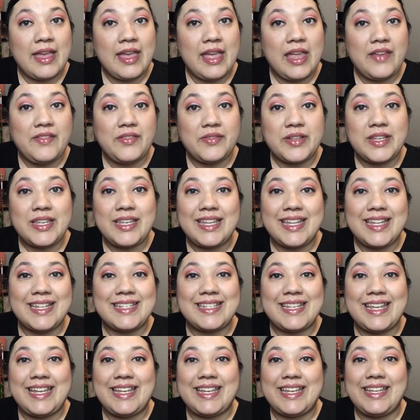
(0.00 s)
Hey everyone, it's
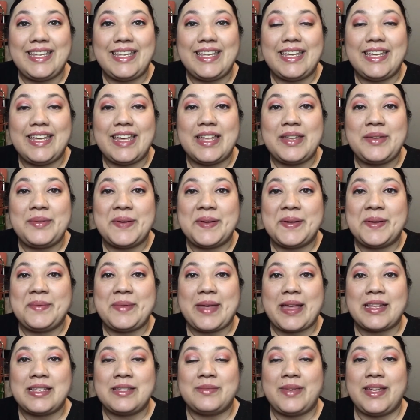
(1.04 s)
Nikki again. Welcome
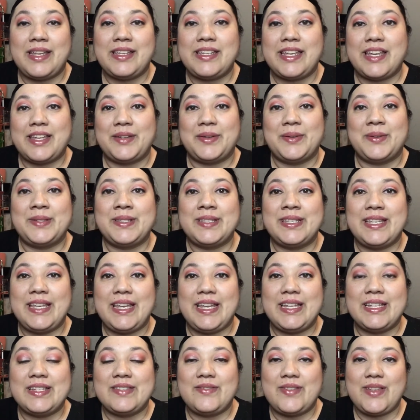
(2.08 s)
back to my channel.
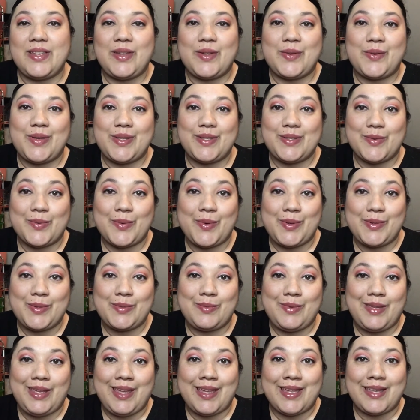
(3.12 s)
Today's video is going to
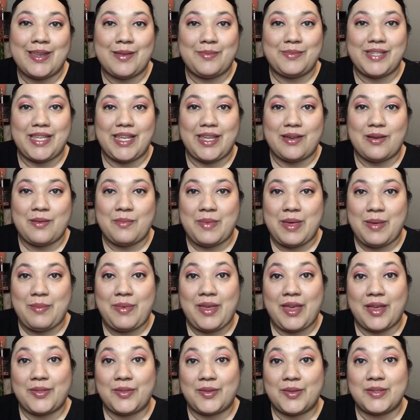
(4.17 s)
be an update on my
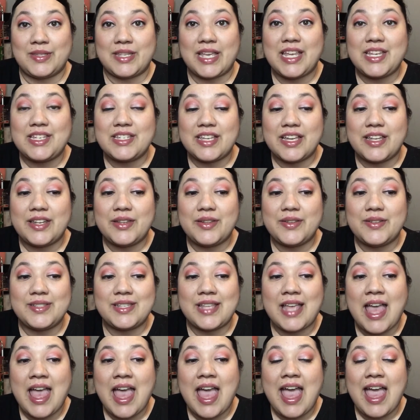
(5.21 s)
Pan Those eyeshadows.
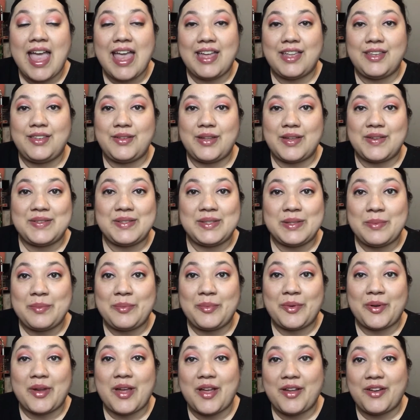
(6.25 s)
I do have some
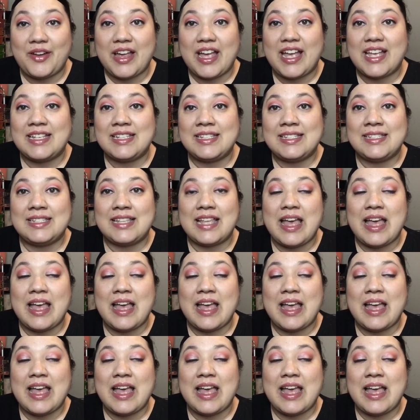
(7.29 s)
progress.